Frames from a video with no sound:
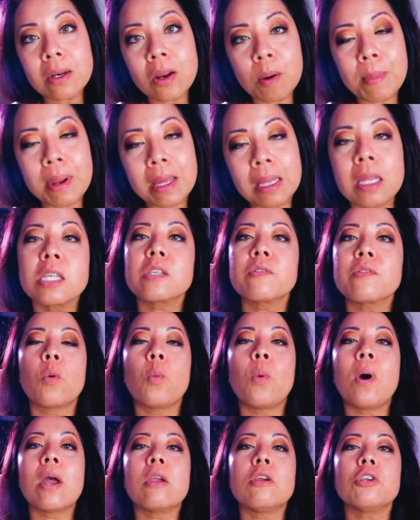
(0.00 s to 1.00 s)
on my list for
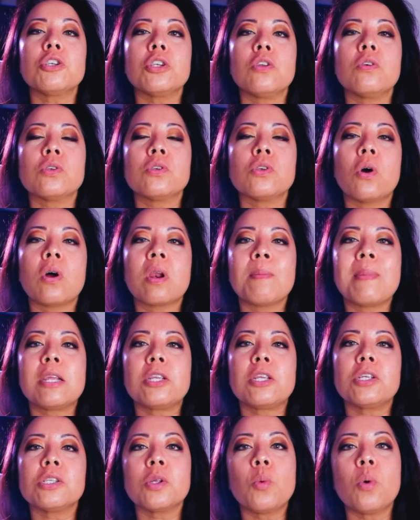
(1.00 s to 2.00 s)
why you should use
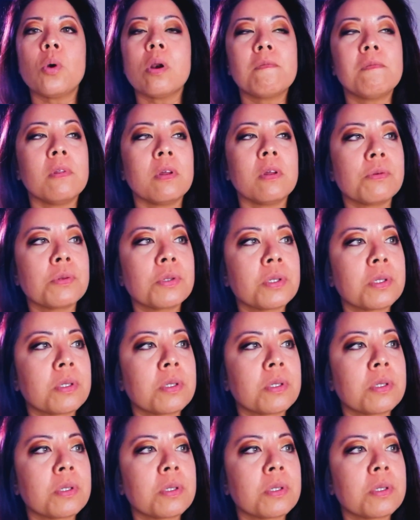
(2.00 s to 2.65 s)
automations and workflows.